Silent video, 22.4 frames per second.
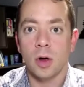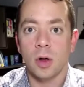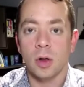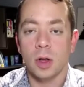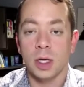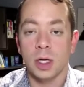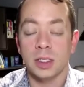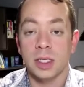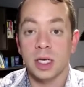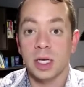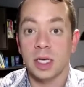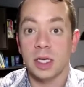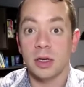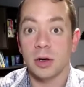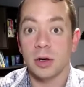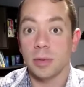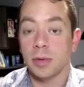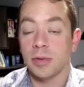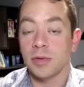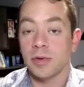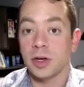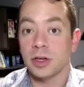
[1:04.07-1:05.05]
Let's say you're a
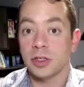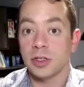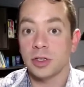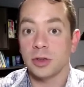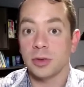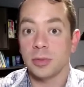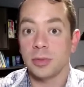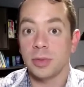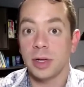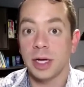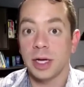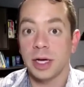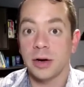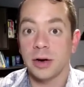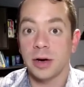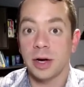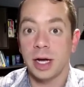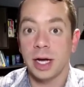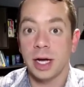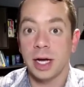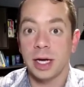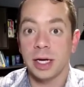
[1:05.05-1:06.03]
professional player
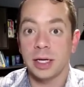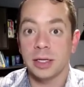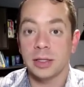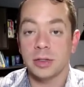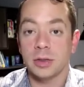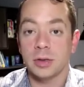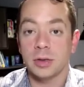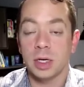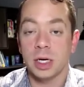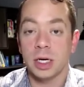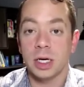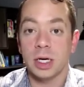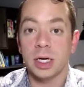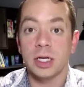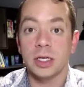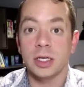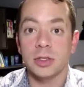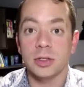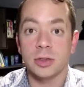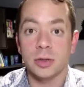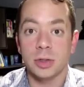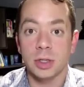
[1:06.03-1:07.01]
and you get an
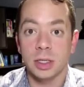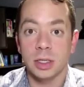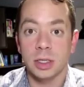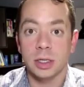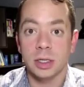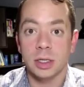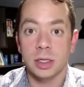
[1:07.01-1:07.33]
injury.